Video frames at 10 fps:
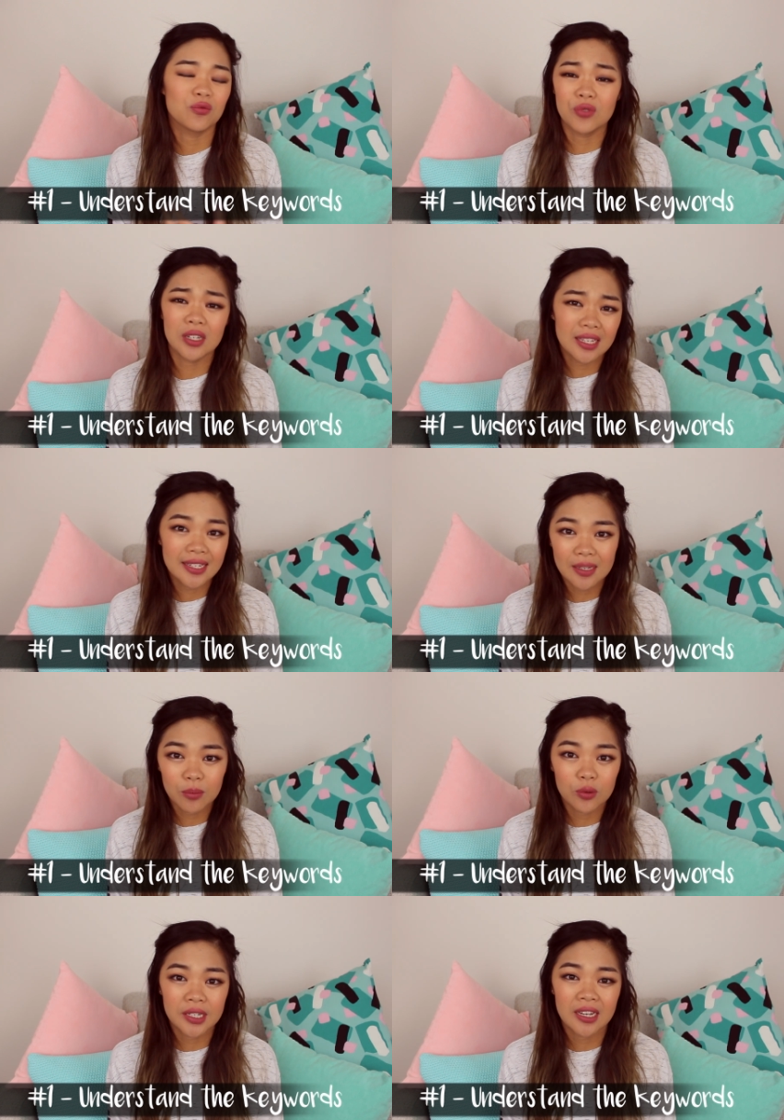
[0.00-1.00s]
really
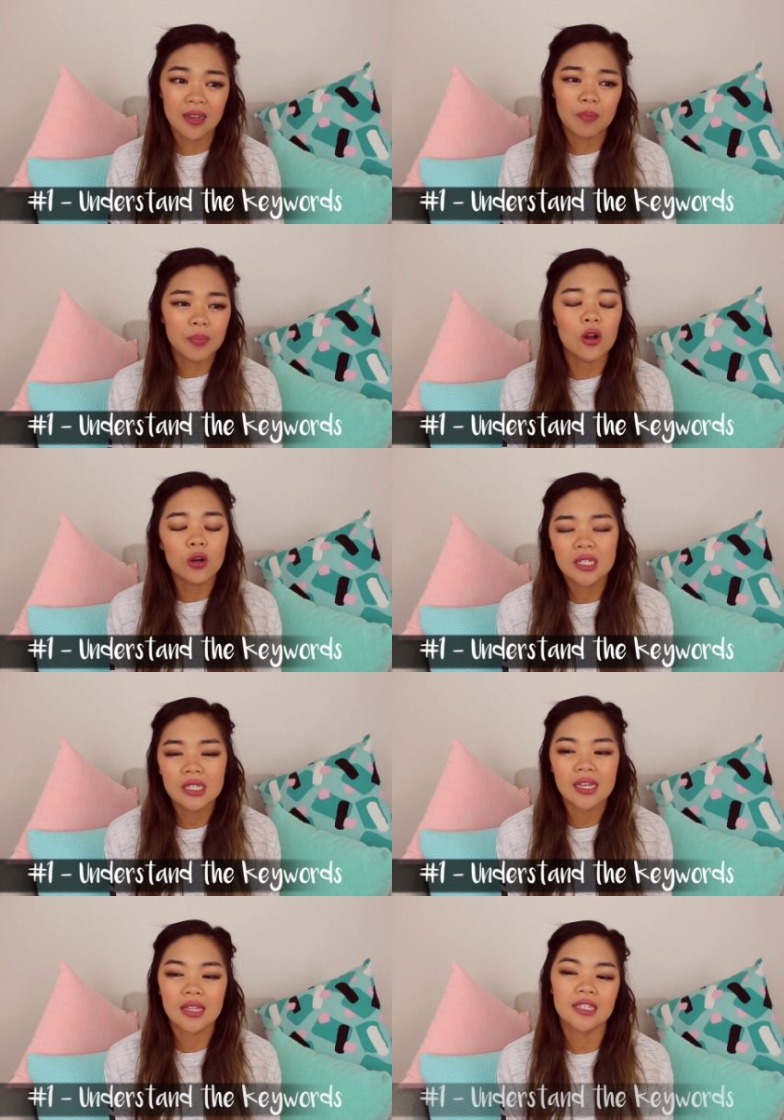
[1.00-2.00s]
simple tip, but
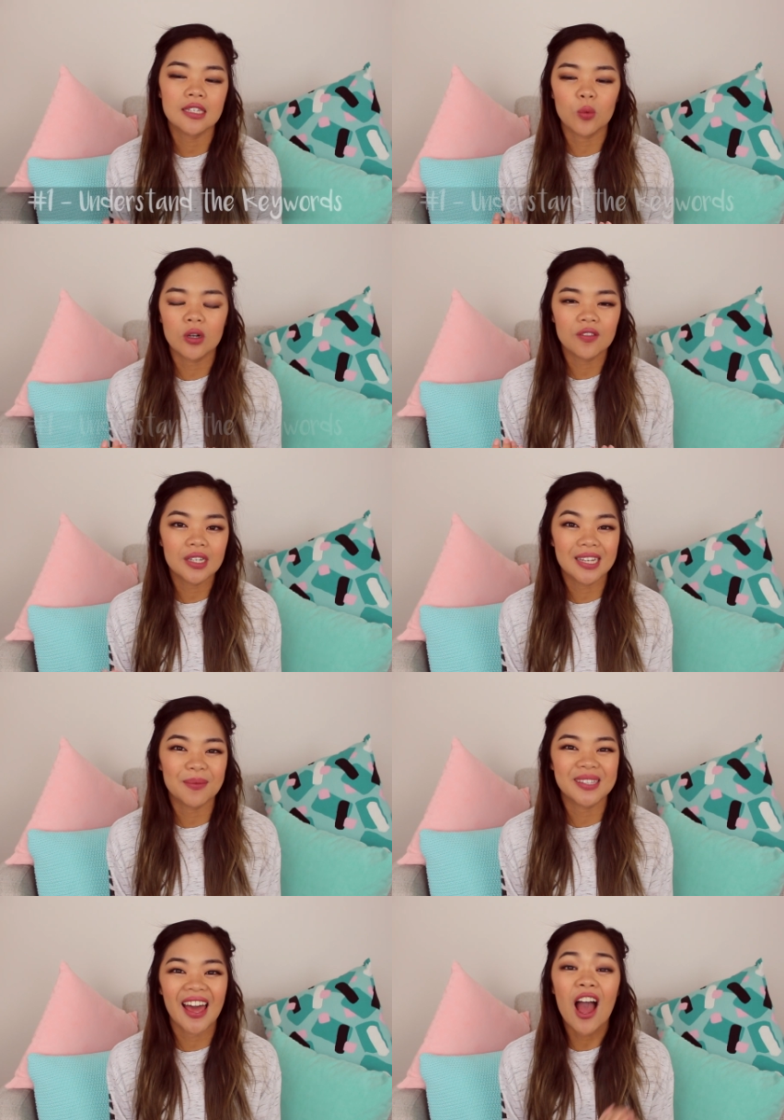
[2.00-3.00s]
honestly, this is one of the
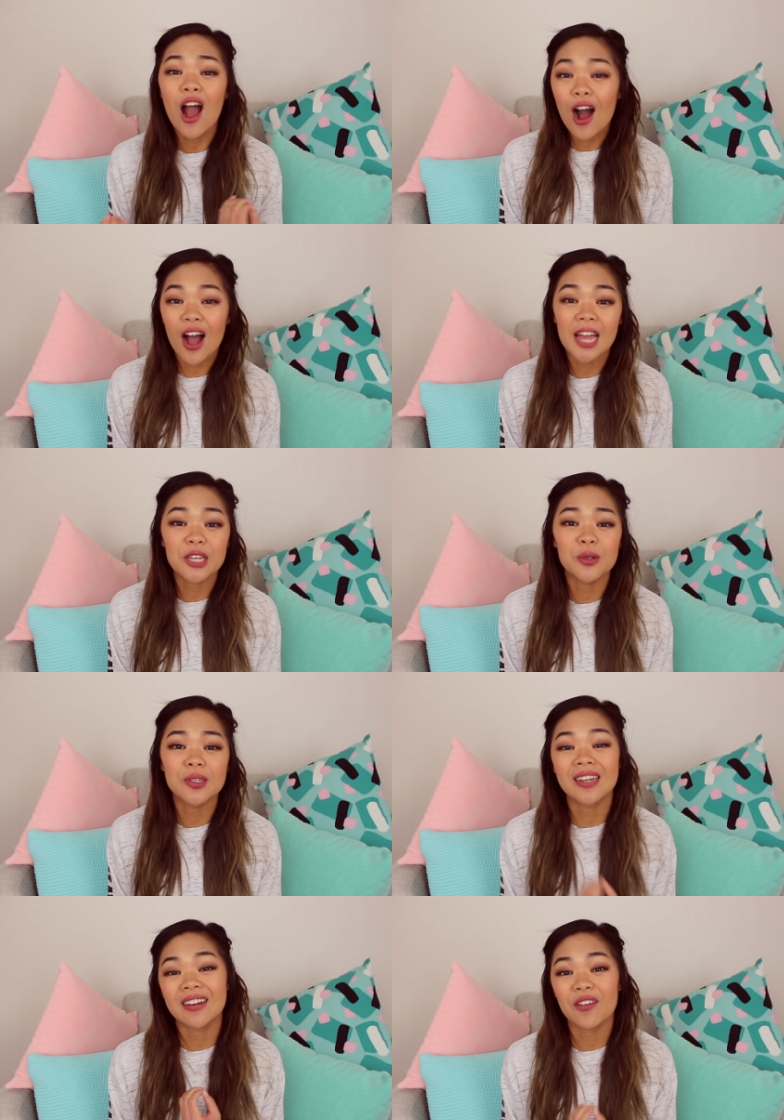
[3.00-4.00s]
tips that I
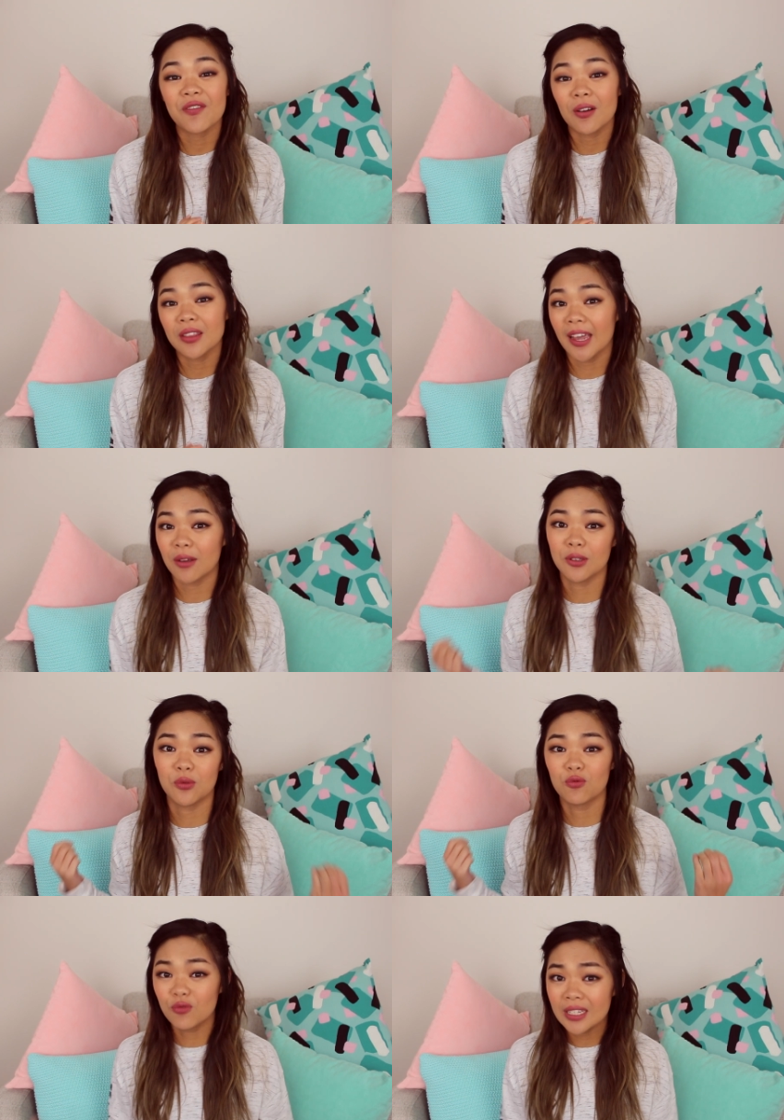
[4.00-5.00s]
used and I felt like
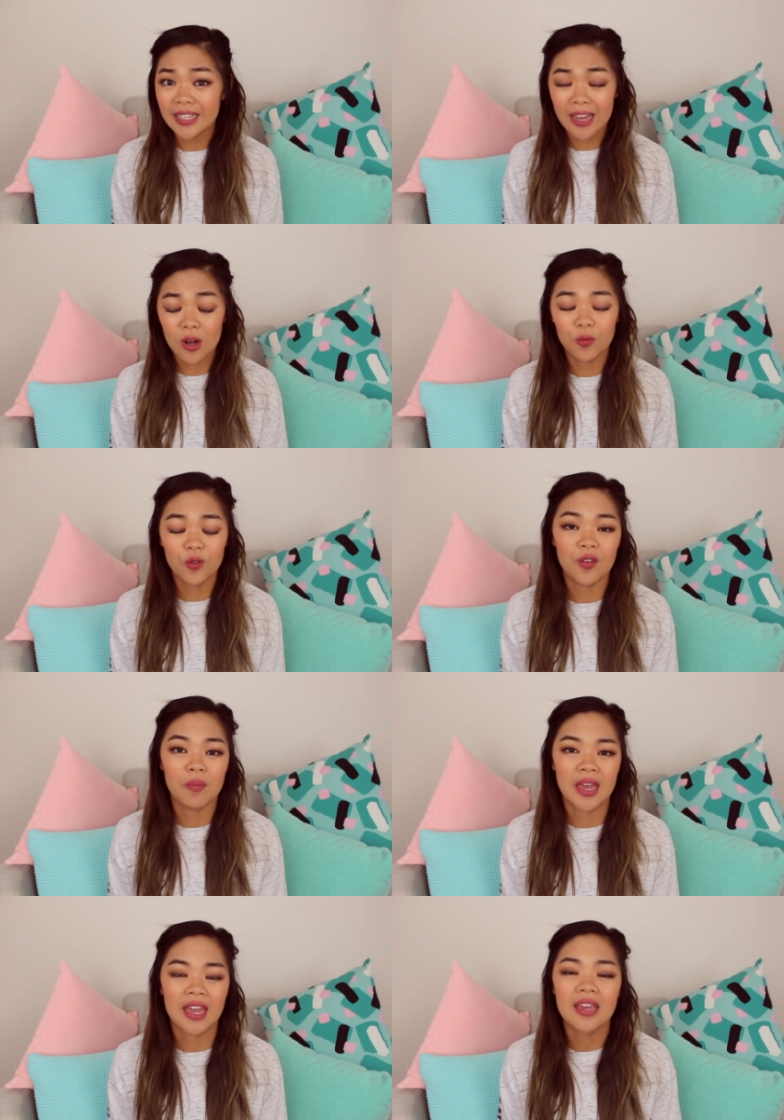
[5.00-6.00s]
was really helpful for
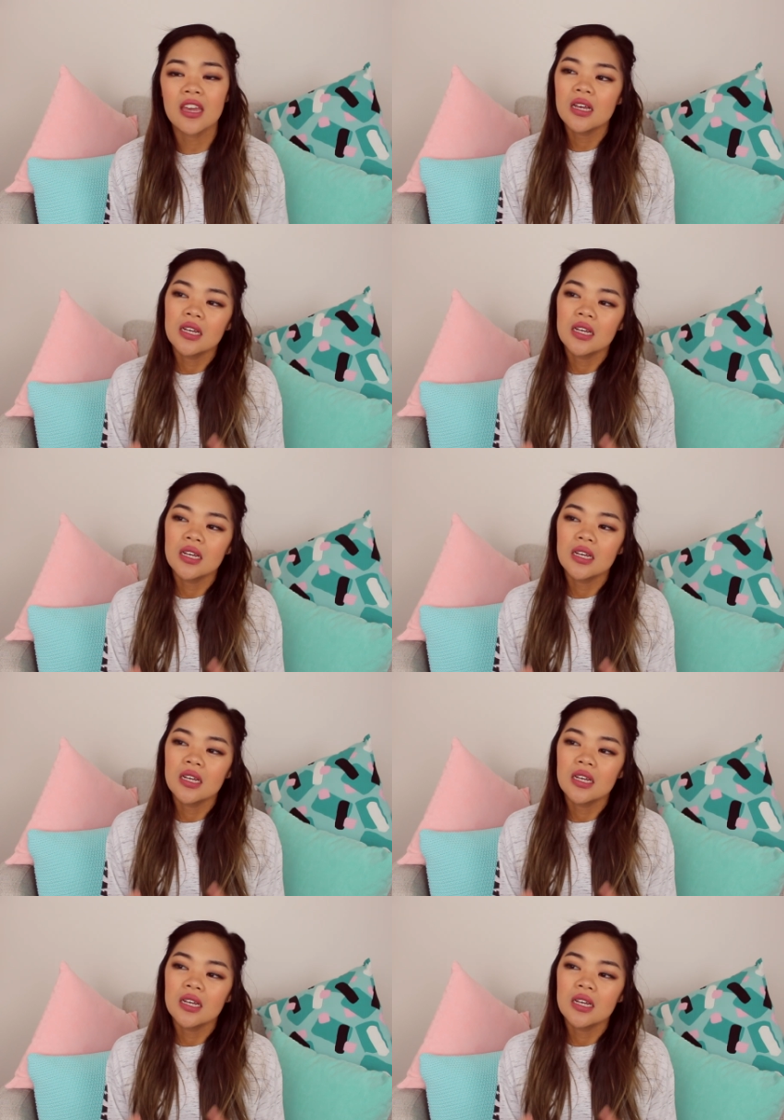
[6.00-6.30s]
me.